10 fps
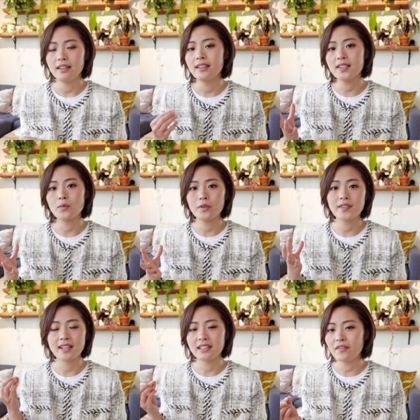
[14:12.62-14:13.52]
This will
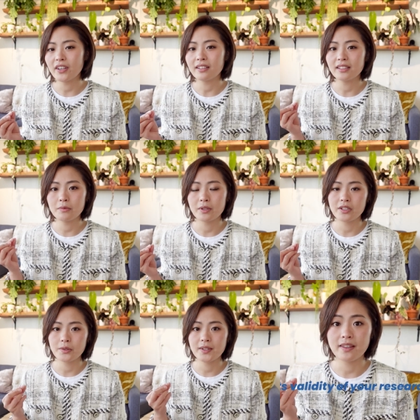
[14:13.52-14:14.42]
significantly
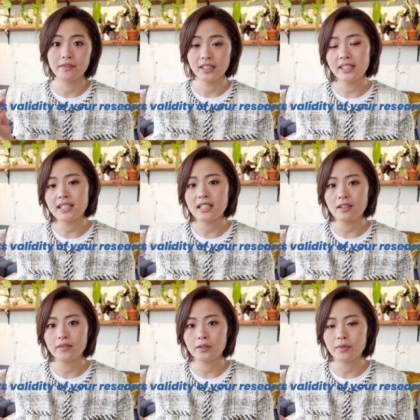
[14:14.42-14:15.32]
reduce the validity
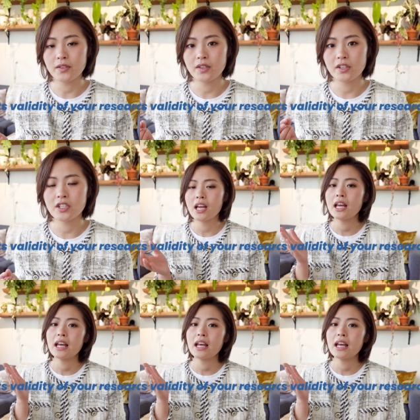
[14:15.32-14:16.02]
of your research